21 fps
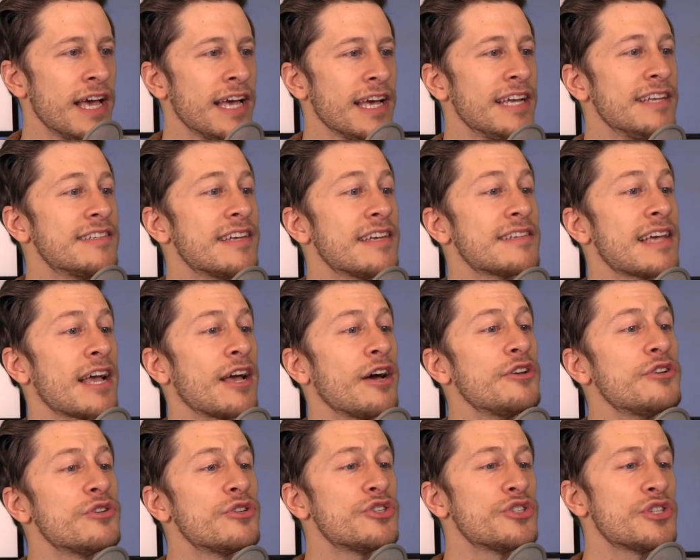He says, I
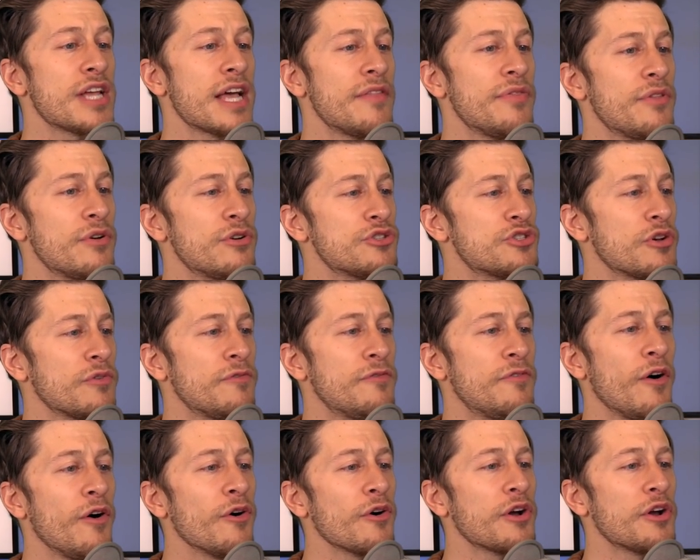understand there's a
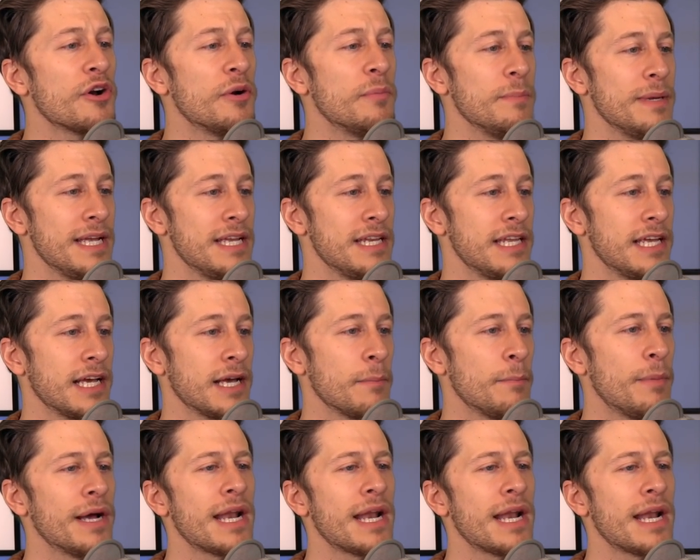vulgar meaning, but